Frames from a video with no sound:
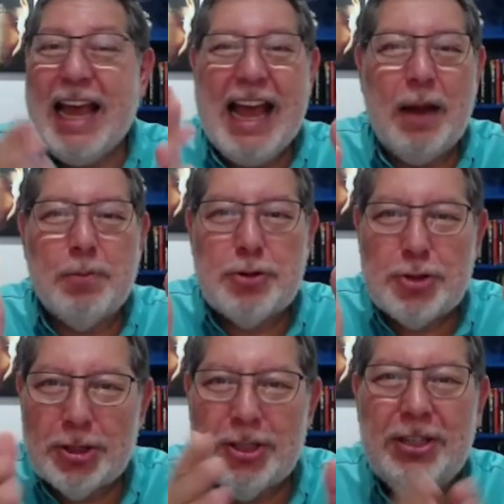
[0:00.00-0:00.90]
I'm
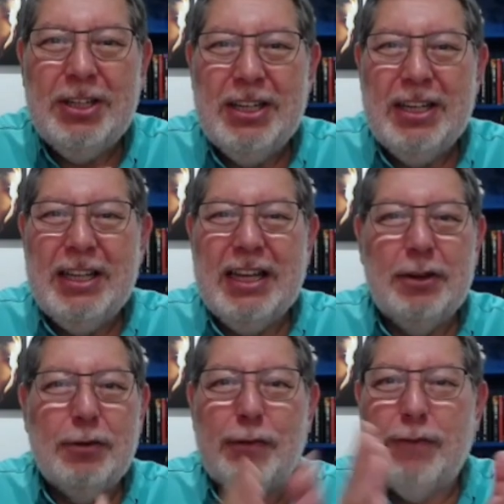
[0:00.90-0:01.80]
sure that
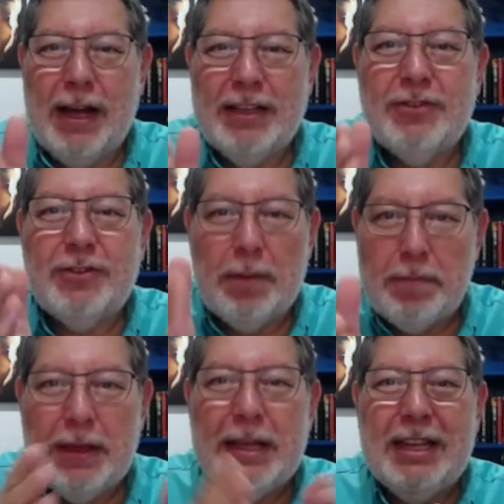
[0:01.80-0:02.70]
you will find
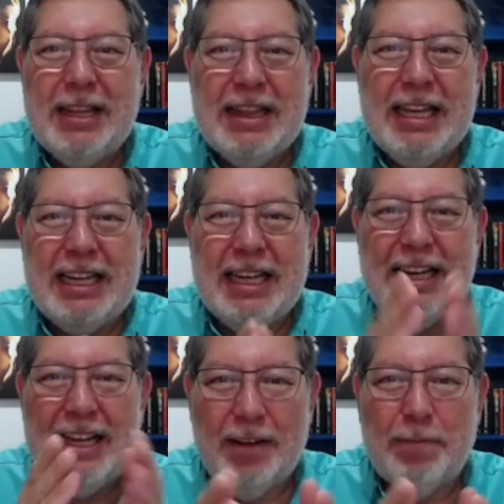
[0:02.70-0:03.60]
something that can
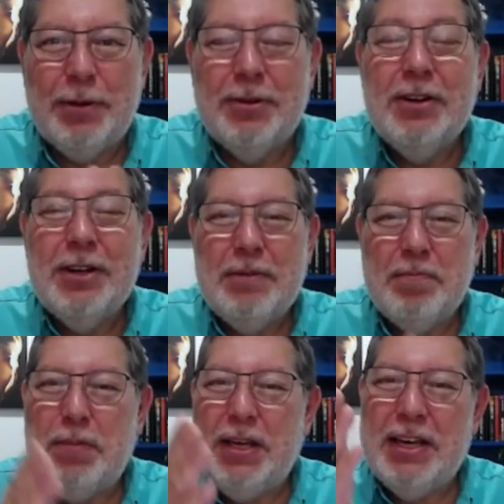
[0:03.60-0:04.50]
help you
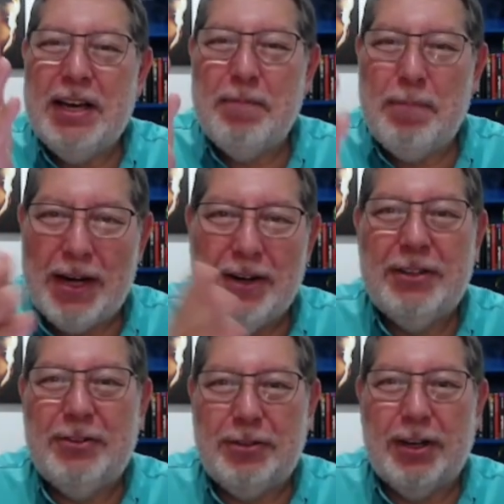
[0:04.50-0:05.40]
be a better
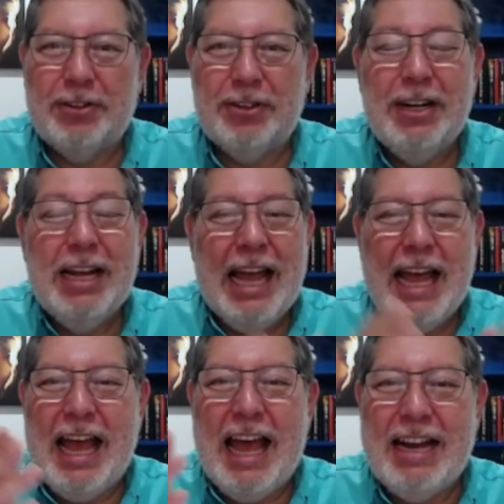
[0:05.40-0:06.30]
instructor.
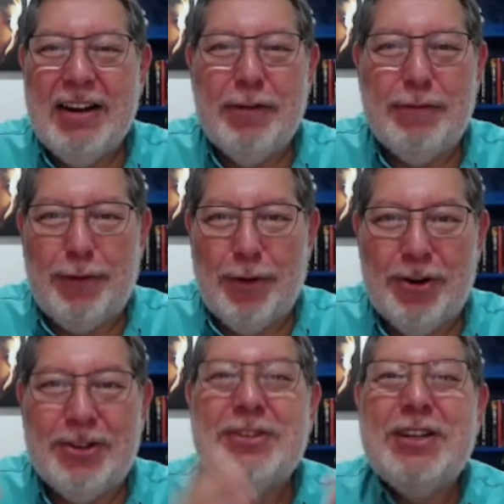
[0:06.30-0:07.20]
And of
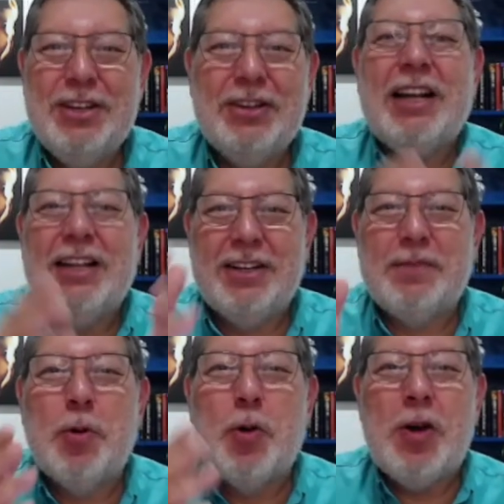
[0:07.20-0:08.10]
course, you can learn
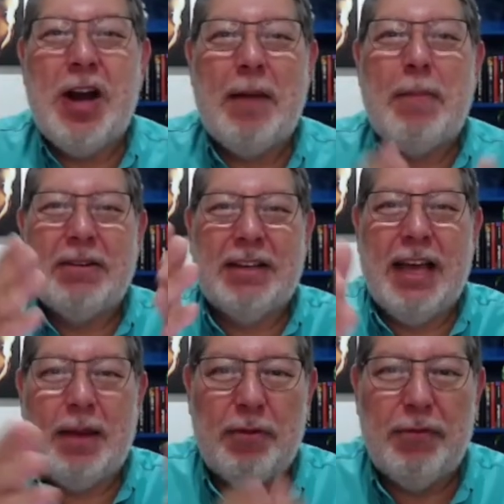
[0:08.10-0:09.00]
more about
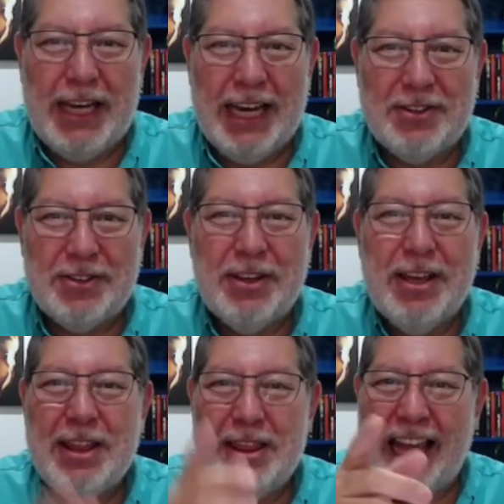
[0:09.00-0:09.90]
gamification.
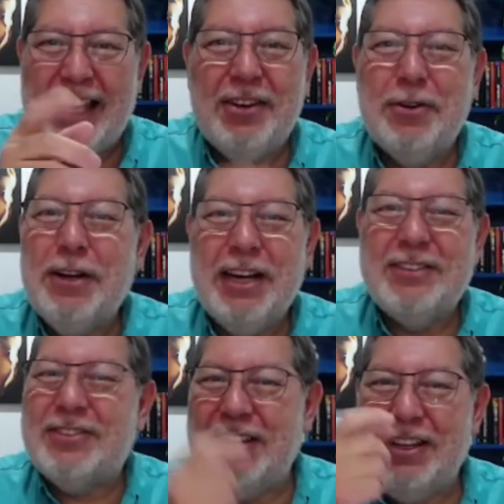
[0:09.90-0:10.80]
Thank you and
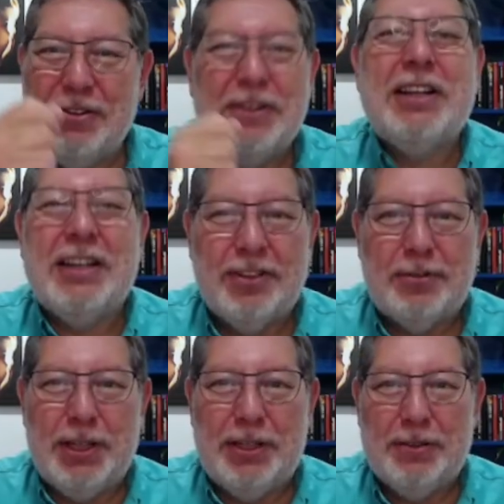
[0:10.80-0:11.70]
see you in the next
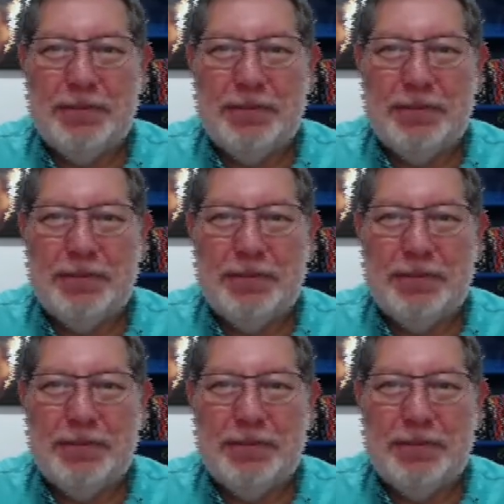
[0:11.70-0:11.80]
video.